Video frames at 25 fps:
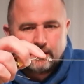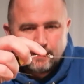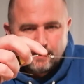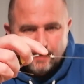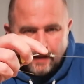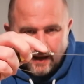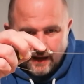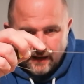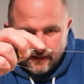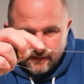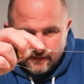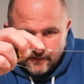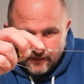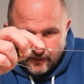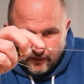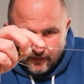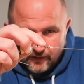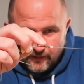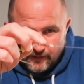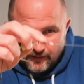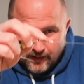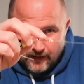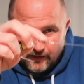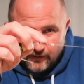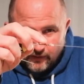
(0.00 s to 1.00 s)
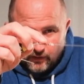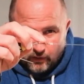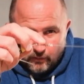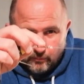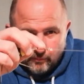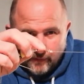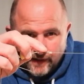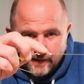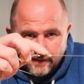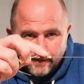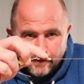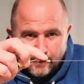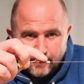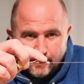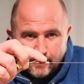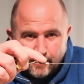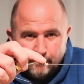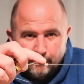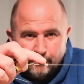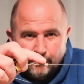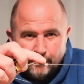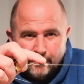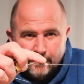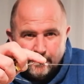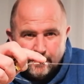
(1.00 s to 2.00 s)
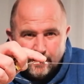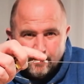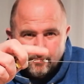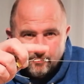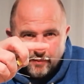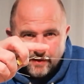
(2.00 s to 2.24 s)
that knot may tighten up a